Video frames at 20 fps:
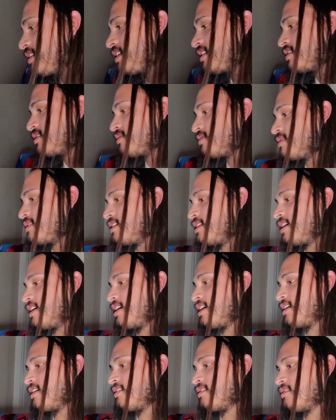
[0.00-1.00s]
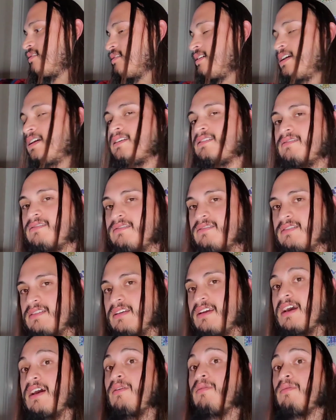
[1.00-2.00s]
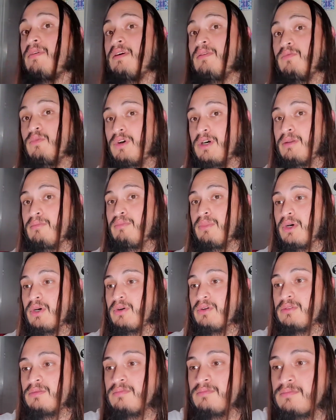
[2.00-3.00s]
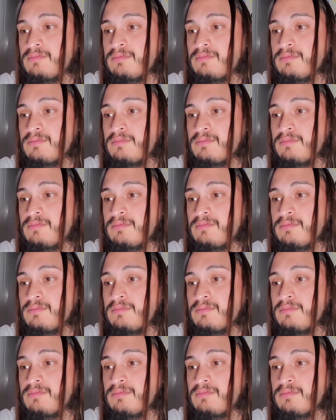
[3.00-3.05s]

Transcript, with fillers: else we got. Oh yeah, so she got one bowl.